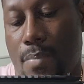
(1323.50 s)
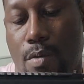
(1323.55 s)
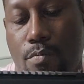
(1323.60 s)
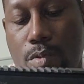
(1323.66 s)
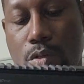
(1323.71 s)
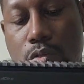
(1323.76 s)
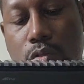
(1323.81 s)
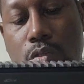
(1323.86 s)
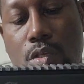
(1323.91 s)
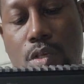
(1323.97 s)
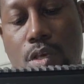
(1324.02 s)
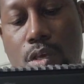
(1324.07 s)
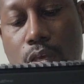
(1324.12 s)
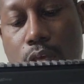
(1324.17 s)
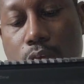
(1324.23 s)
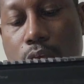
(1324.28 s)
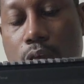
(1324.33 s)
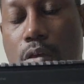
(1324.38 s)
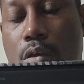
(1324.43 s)
me see
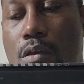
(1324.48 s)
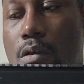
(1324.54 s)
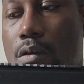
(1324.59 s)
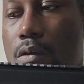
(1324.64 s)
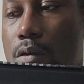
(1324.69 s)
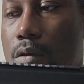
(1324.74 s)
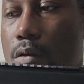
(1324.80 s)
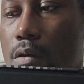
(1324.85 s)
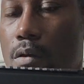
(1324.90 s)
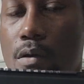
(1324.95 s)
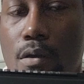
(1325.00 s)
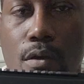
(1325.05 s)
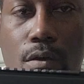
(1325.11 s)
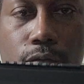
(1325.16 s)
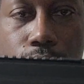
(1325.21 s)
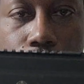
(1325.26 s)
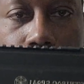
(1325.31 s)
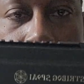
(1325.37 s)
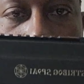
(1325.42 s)
if
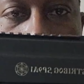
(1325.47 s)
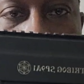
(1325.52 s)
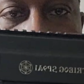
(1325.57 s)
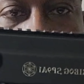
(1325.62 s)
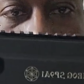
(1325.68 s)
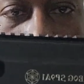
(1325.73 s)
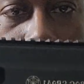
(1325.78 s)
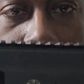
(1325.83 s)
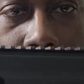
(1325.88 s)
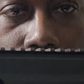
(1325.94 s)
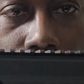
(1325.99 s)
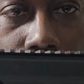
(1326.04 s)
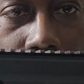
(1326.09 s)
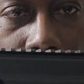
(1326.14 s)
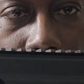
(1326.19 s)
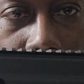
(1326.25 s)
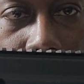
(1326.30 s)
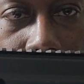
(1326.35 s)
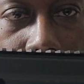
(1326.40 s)
you guys can hear
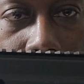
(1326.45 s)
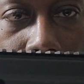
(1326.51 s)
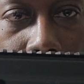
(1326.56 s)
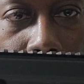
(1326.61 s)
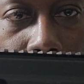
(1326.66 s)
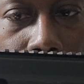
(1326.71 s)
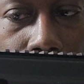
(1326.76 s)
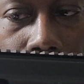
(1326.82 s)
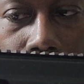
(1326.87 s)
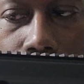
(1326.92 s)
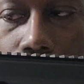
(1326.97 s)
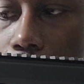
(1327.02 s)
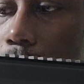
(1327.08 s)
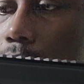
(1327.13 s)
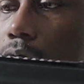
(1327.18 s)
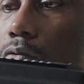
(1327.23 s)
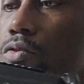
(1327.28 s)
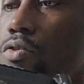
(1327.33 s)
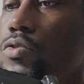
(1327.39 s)
that. Oh